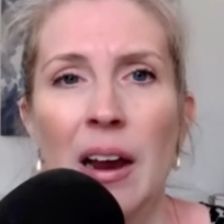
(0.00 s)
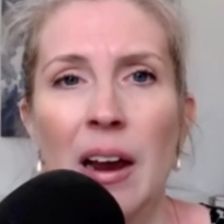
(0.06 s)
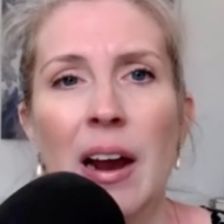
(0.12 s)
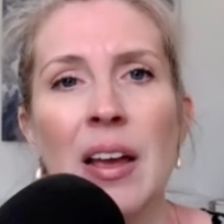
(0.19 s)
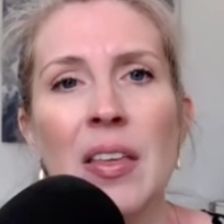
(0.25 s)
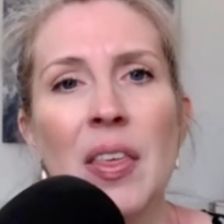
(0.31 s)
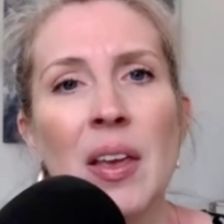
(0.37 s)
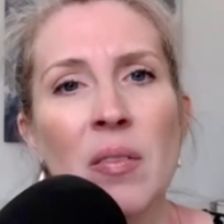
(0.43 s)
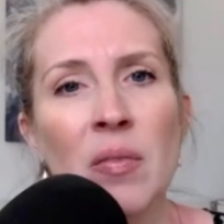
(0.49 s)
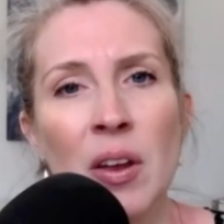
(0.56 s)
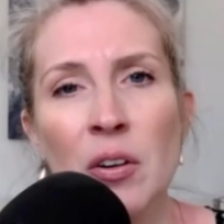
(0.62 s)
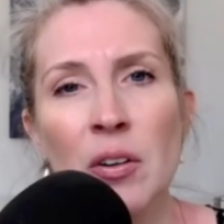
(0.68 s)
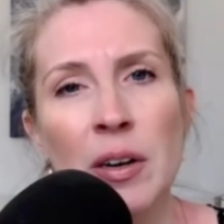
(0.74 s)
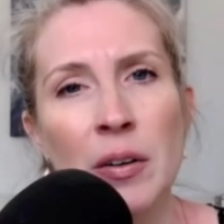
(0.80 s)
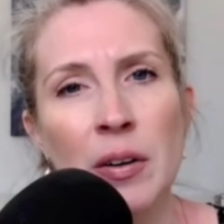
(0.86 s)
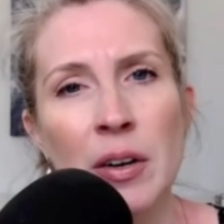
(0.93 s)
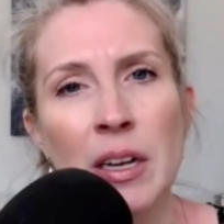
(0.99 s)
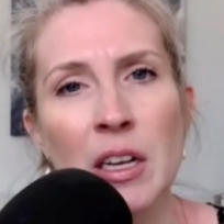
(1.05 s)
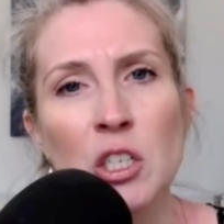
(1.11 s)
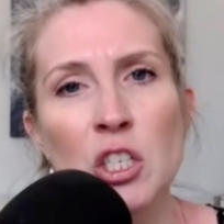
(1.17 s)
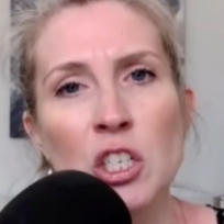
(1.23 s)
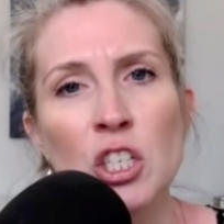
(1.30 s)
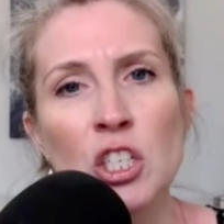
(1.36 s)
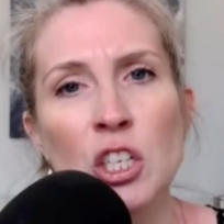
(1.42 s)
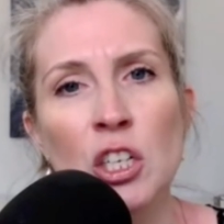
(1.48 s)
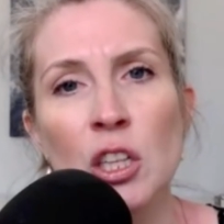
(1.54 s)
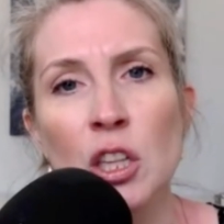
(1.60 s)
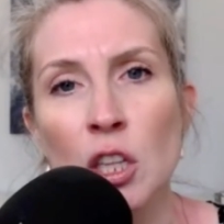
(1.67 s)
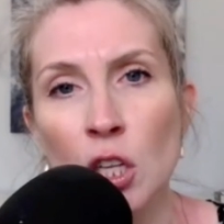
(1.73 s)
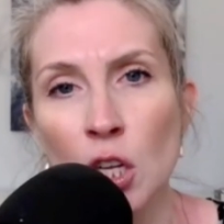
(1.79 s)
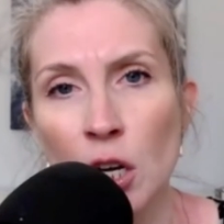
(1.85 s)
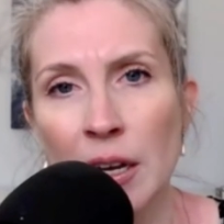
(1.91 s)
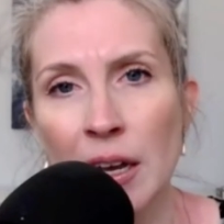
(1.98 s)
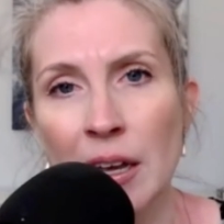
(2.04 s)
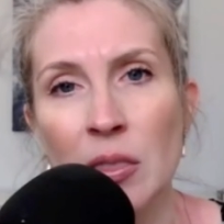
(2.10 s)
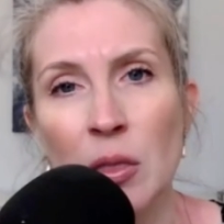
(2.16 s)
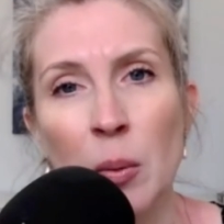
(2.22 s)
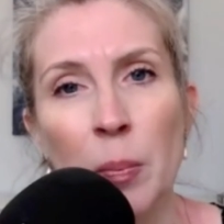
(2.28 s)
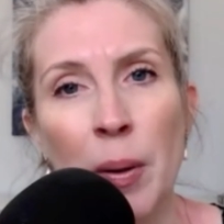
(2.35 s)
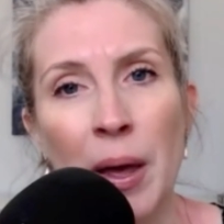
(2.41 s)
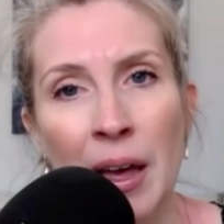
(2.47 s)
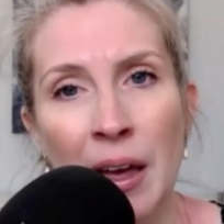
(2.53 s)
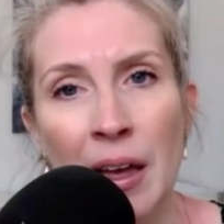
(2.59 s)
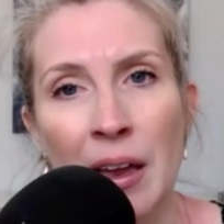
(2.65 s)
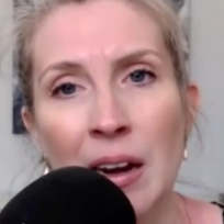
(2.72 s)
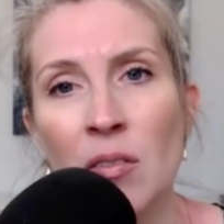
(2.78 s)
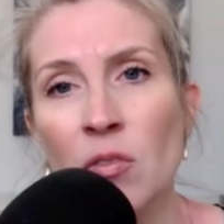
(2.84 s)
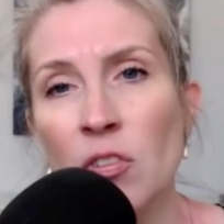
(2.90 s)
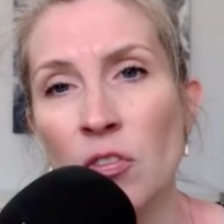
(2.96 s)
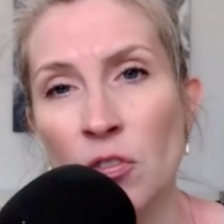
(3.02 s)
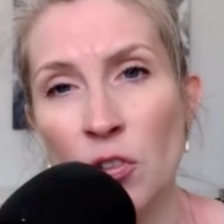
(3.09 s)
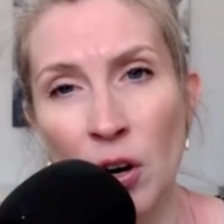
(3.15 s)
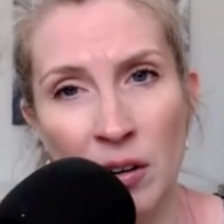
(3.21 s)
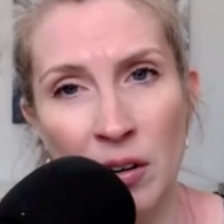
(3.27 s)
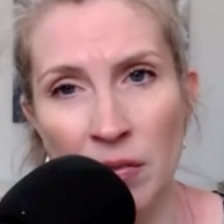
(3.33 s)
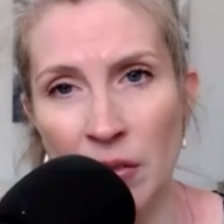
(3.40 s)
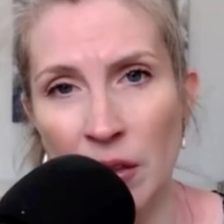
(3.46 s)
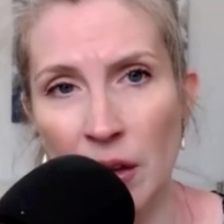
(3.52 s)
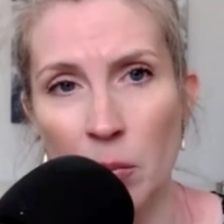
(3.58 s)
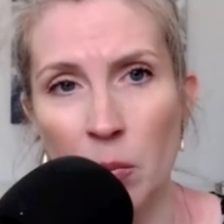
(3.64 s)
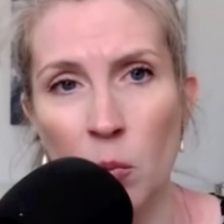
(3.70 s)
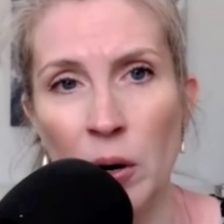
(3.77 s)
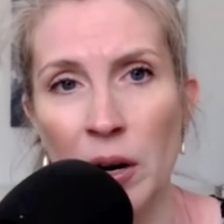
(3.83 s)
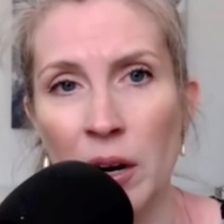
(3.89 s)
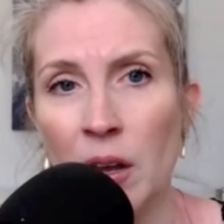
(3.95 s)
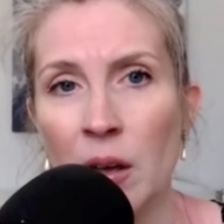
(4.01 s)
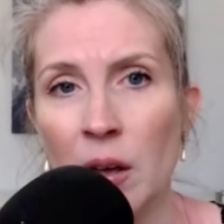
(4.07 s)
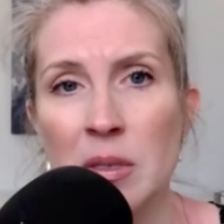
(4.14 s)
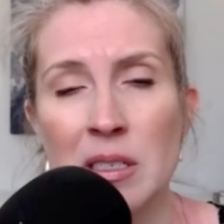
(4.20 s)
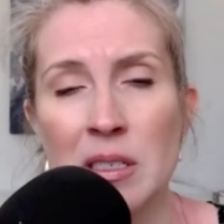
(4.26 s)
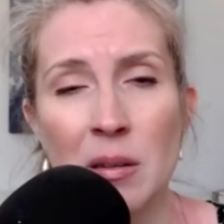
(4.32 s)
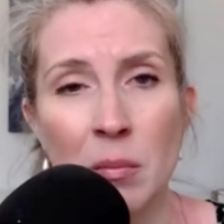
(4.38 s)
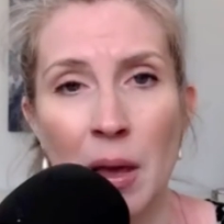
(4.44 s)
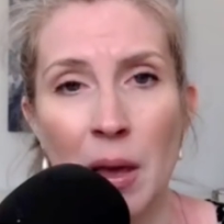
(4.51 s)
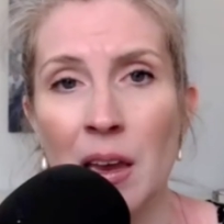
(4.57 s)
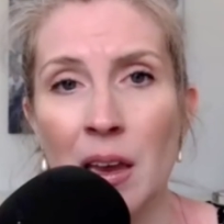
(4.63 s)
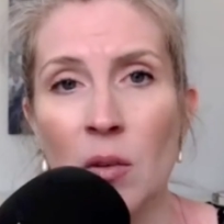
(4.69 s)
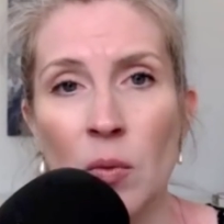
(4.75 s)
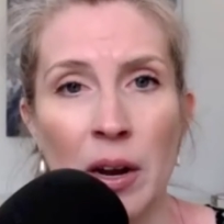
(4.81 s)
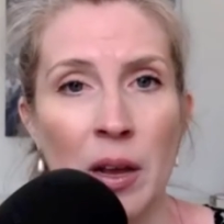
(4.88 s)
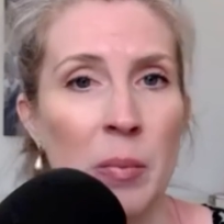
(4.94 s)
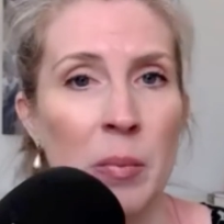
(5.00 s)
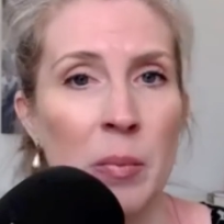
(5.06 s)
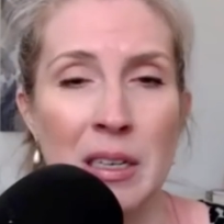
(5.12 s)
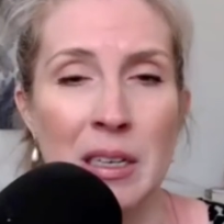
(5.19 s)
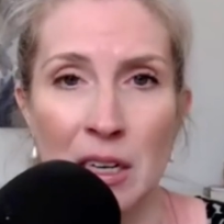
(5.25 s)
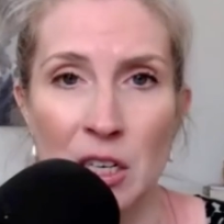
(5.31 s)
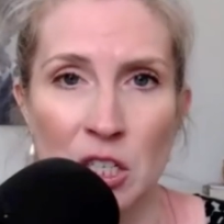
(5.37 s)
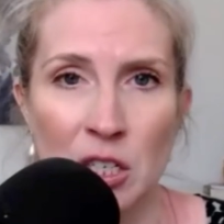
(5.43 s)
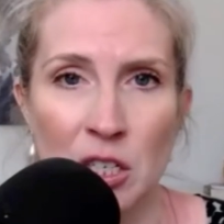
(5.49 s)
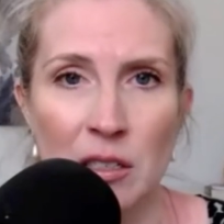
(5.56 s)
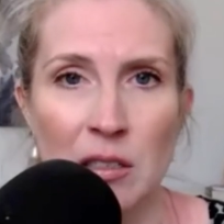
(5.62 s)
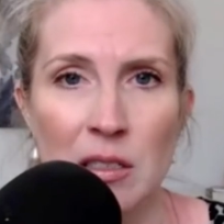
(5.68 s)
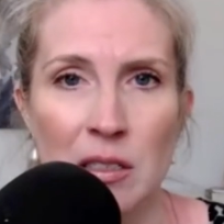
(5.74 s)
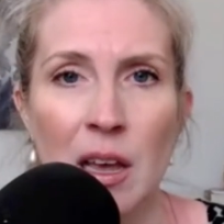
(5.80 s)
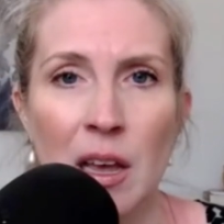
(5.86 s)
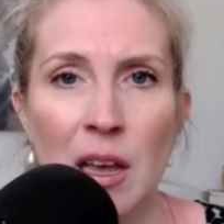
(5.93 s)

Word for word: I think veterinarians should look at the pet in front of them when it comes to making recommendations.